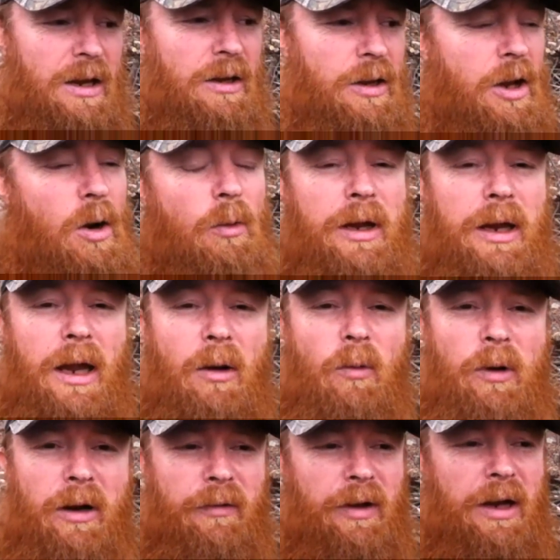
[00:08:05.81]
you don't get
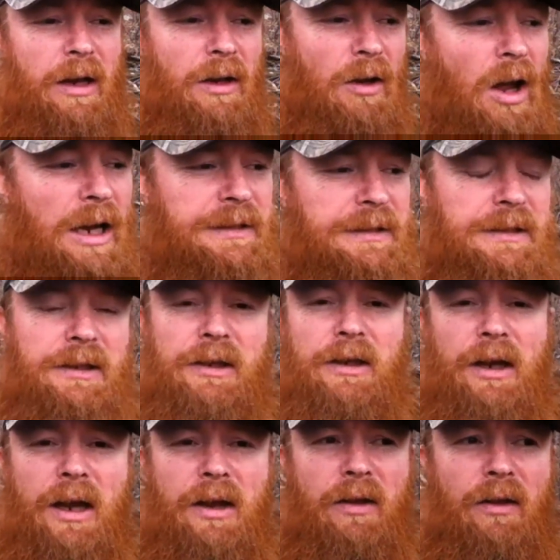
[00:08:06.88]
whenever you get lost
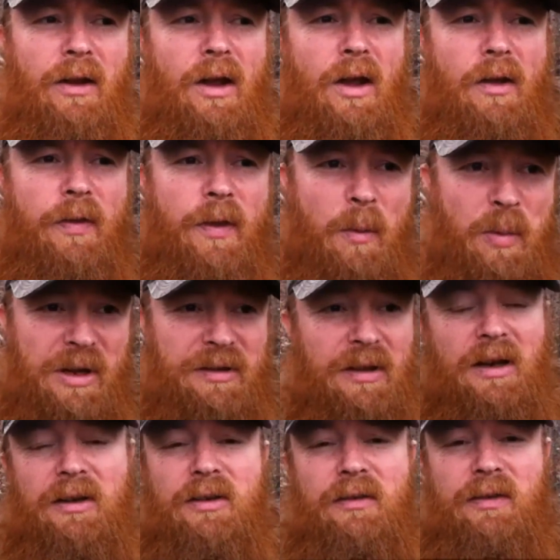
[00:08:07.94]
in the
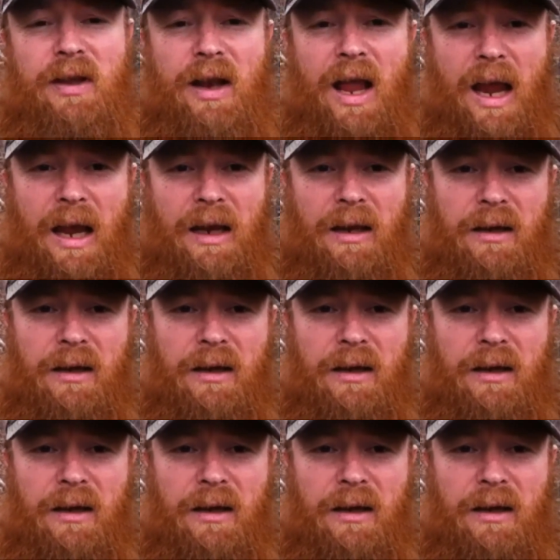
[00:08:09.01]
busyness of today.